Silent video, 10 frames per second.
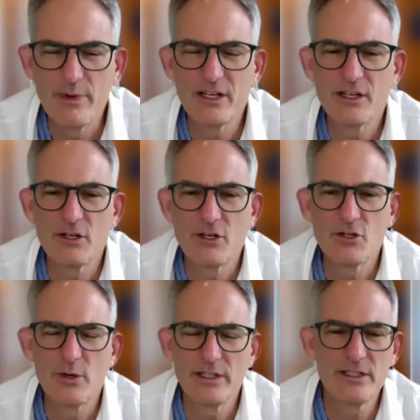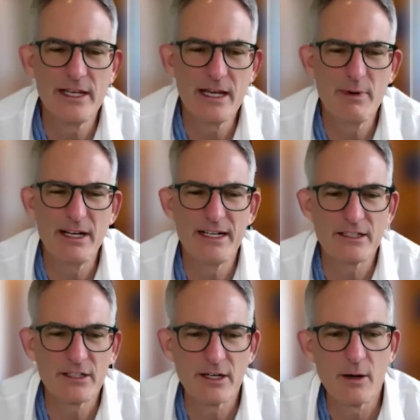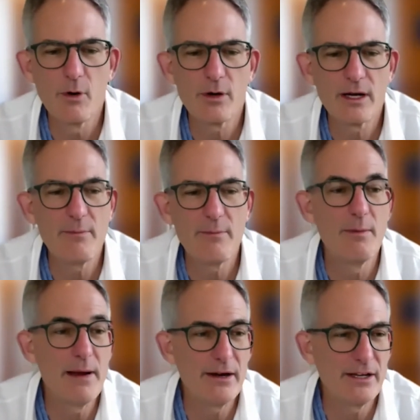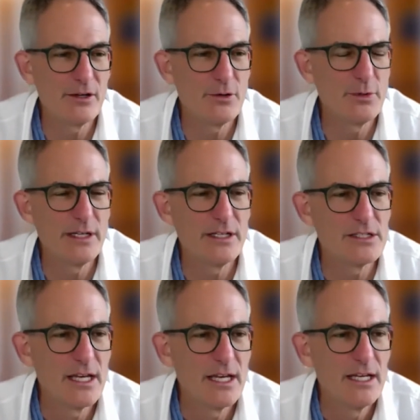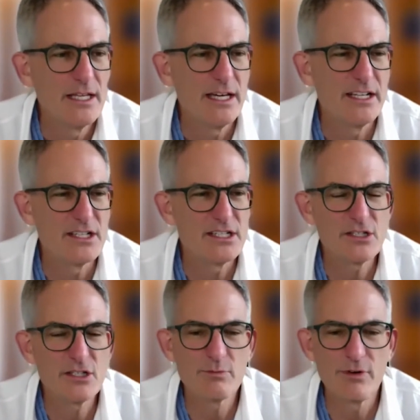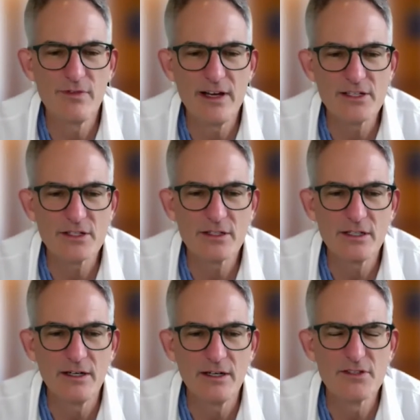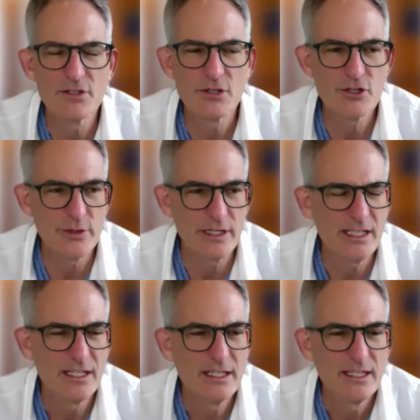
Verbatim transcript: being joined today by Dr. Gabor Bagameri, who is an assistant professor of surgery.